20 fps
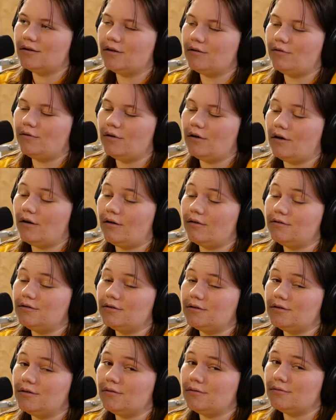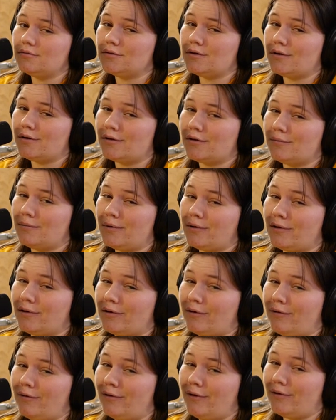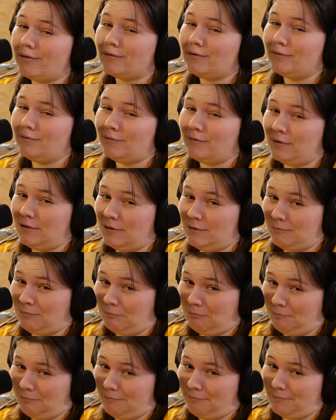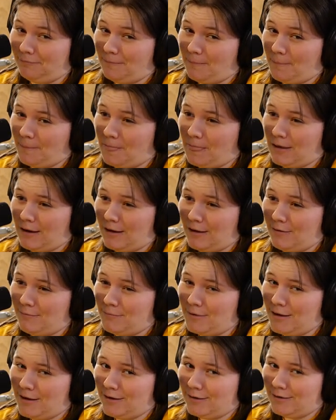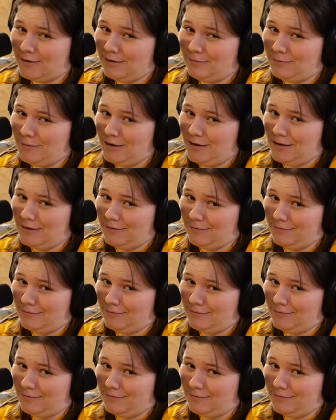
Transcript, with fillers: if we all just don't talk about it collectively, how bad can it be?